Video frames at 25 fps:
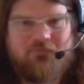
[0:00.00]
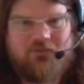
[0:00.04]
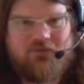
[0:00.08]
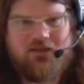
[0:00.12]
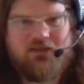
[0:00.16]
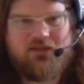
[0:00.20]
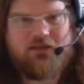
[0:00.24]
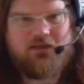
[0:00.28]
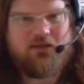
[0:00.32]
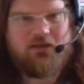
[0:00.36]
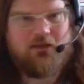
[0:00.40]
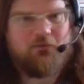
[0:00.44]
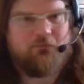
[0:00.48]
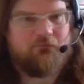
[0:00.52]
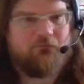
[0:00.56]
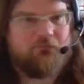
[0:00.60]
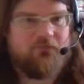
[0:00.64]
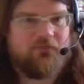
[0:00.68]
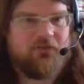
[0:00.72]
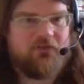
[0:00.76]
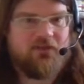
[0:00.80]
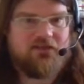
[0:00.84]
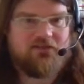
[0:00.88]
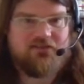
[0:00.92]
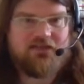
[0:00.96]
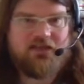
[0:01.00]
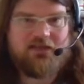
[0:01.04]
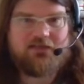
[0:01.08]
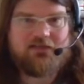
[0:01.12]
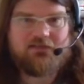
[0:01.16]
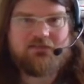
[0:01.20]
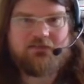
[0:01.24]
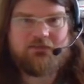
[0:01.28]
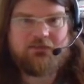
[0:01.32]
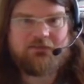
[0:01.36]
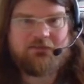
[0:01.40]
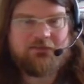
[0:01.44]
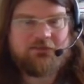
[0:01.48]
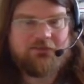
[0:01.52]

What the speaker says: there you go. There's that.